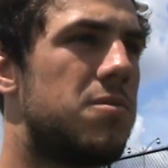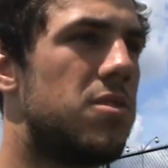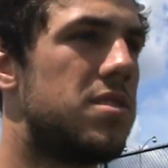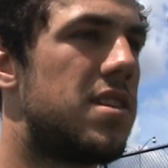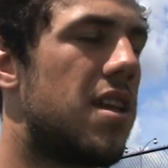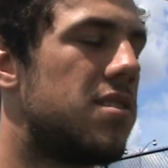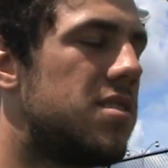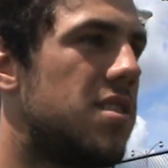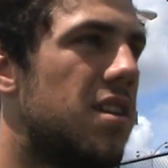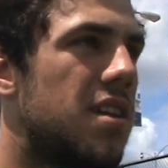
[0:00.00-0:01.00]
really
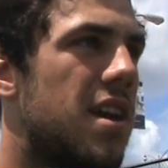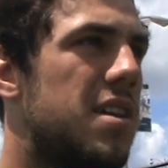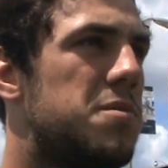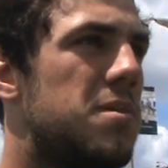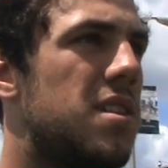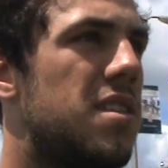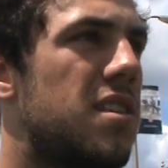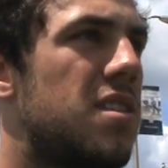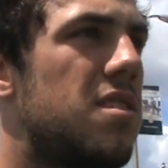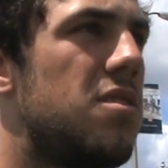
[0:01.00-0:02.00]
talented young guys, but I
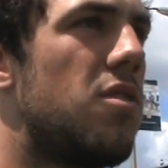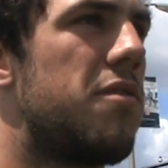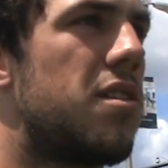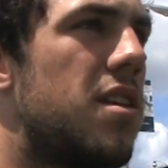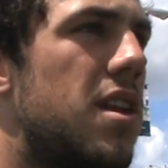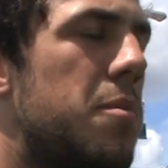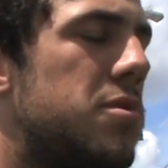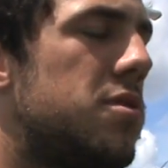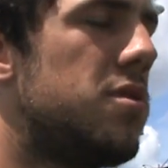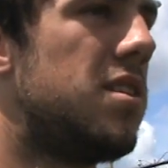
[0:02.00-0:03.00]
think we have a good
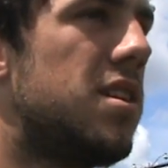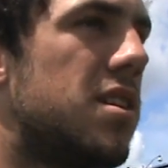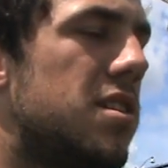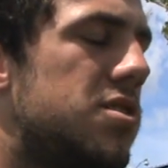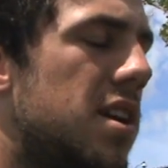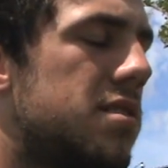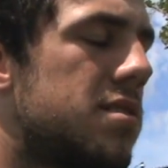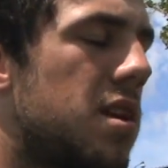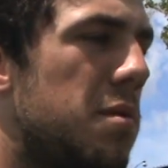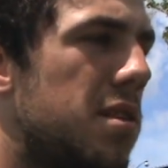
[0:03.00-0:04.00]
opportunity, a good chance to
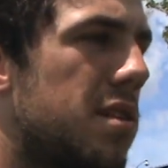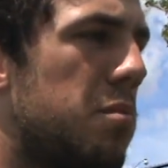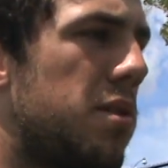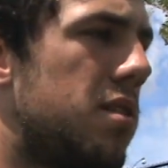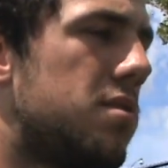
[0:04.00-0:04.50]
come in and compete.